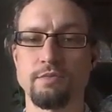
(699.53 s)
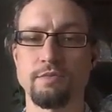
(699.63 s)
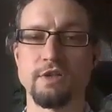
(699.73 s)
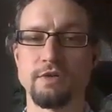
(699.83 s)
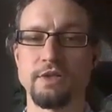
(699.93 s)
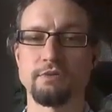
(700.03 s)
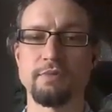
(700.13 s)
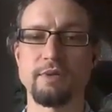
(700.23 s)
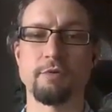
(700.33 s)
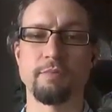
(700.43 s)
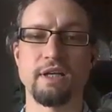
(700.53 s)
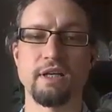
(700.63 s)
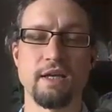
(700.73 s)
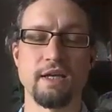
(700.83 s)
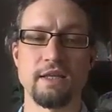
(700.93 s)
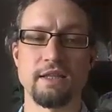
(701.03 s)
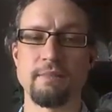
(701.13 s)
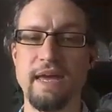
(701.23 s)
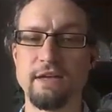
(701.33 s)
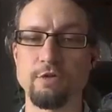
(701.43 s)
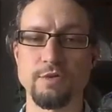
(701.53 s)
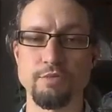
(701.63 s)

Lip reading: literate people, but the man who is